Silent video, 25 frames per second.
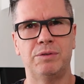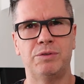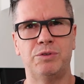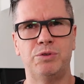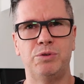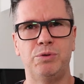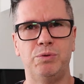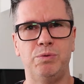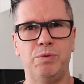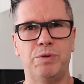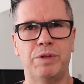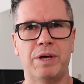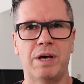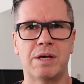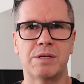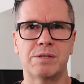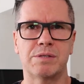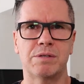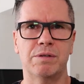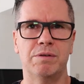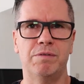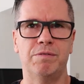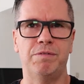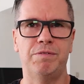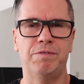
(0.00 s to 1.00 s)

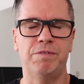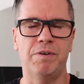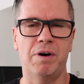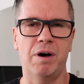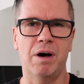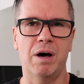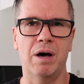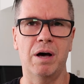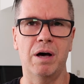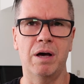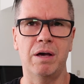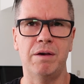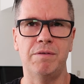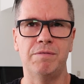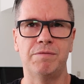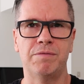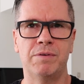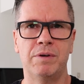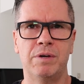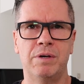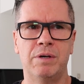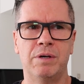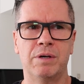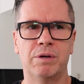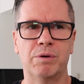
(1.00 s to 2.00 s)
2005
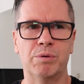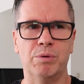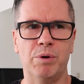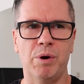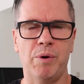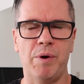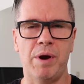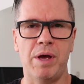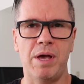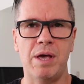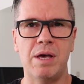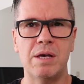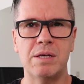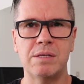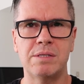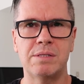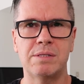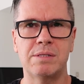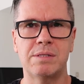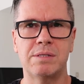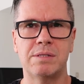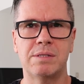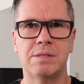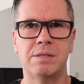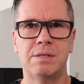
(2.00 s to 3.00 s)
Carrera
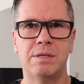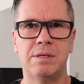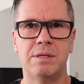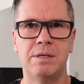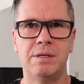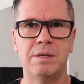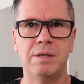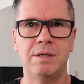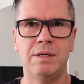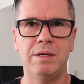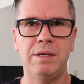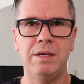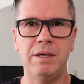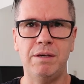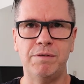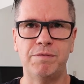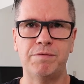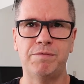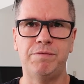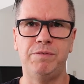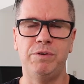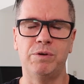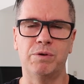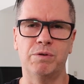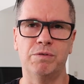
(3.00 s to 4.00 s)
S,
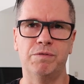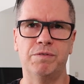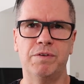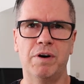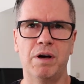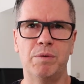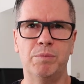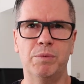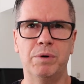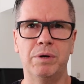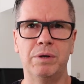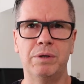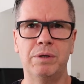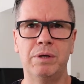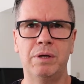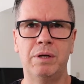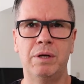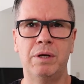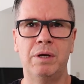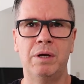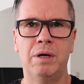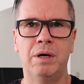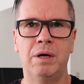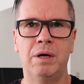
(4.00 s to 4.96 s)
if you could find one,